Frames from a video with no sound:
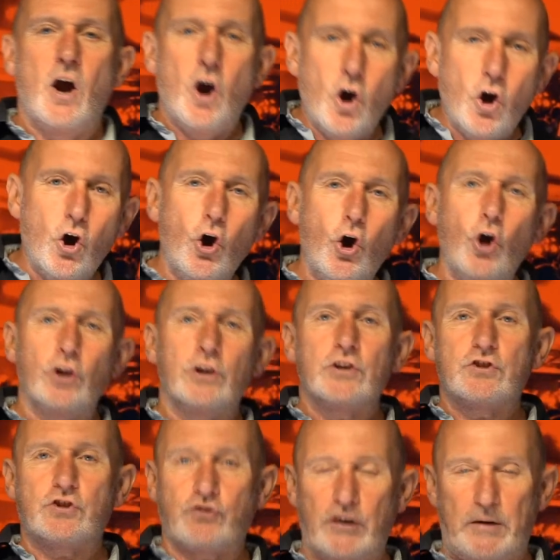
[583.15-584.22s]
all
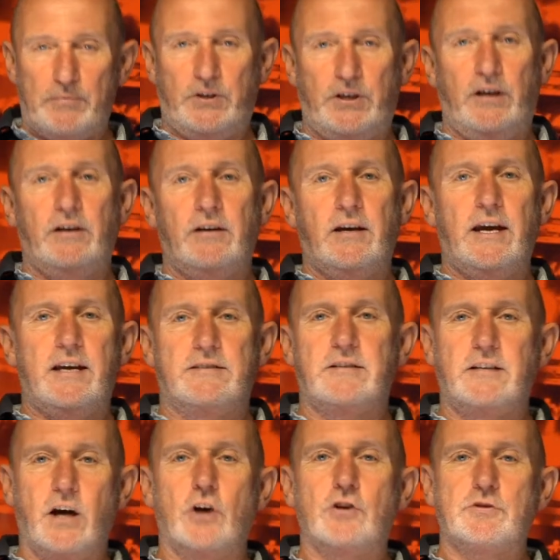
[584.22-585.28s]
scripture is
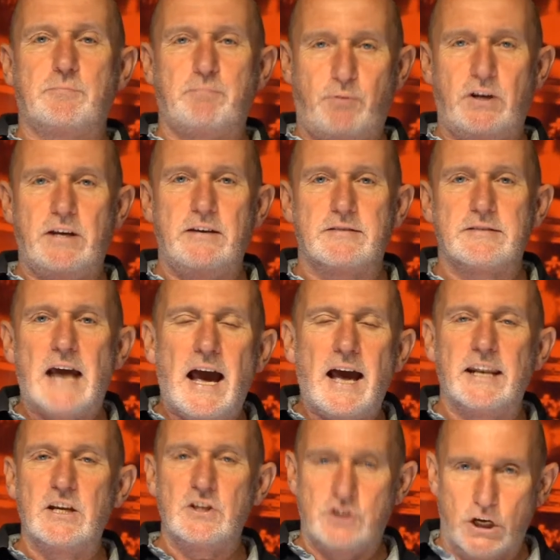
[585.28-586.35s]
God-breathed
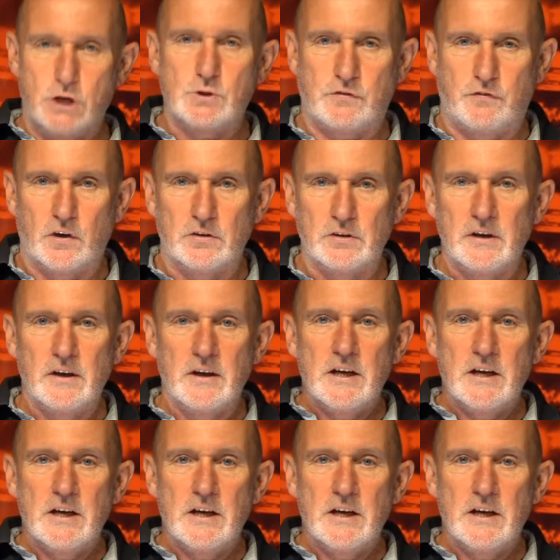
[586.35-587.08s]
and is useful.